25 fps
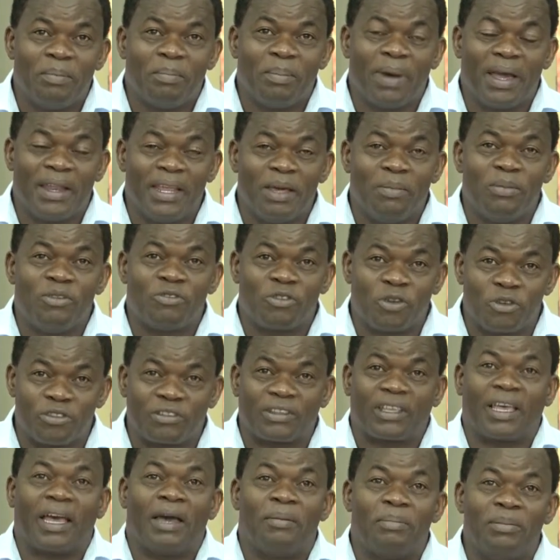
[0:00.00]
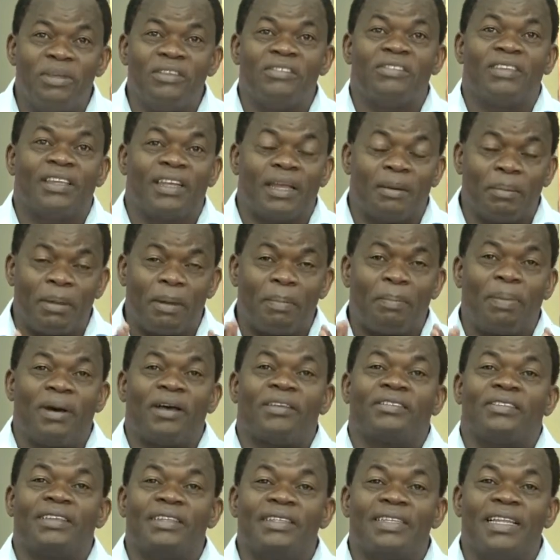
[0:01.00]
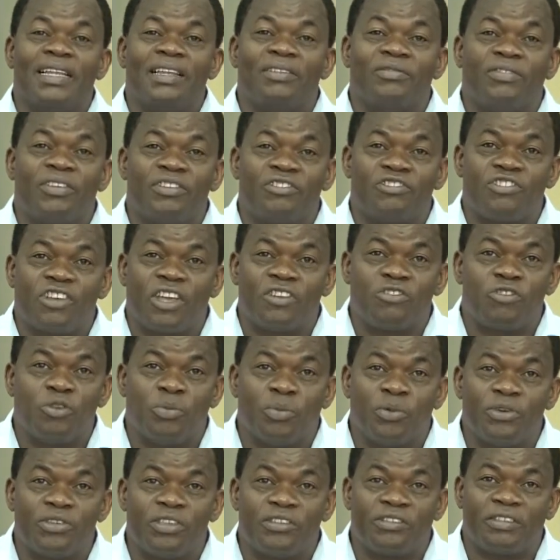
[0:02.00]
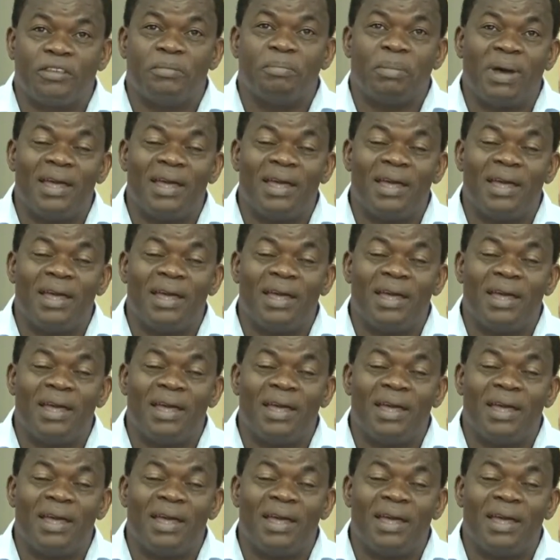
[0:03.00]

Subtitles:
My name is Oscar Amisi, and I'm a pastor in Deliverance Church Emergency.